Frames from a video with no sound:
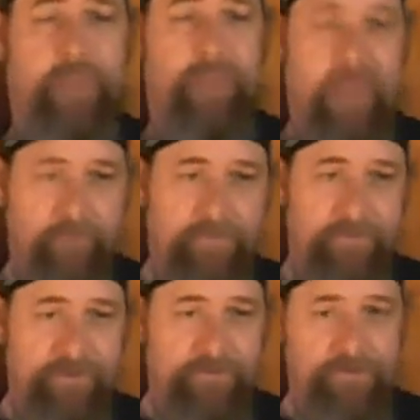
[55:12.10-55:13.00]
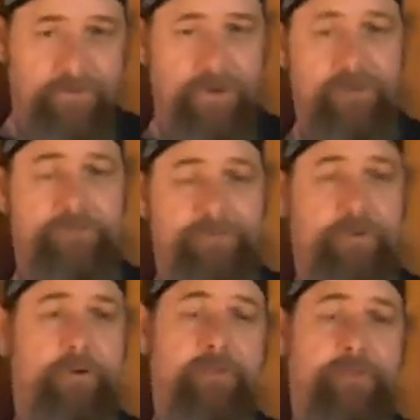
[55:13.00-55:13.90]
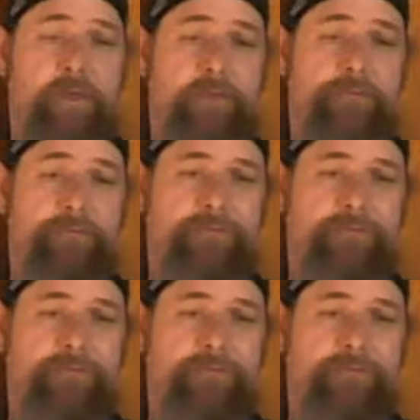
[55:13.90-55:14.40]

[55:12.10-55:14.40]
Everything is written in the stars, guys.